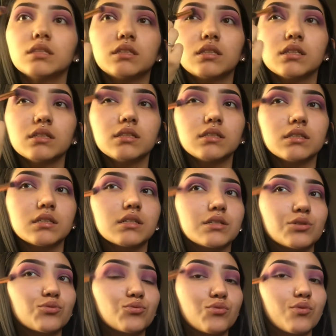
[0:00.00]
This
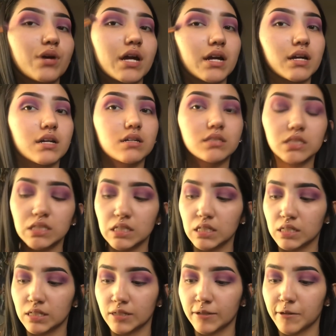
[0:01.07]
is where
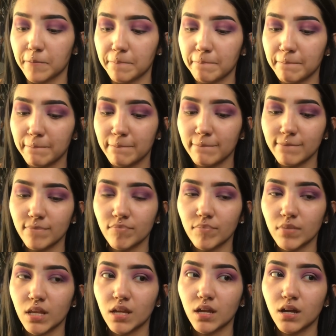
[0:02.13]
the
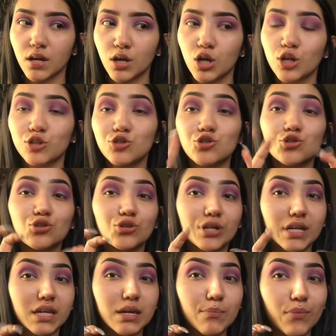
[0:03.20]

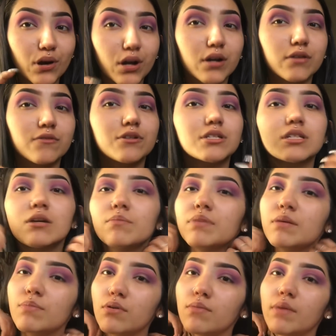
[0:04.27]
tricky part for some
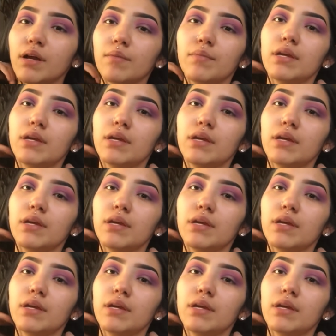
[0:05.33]
people might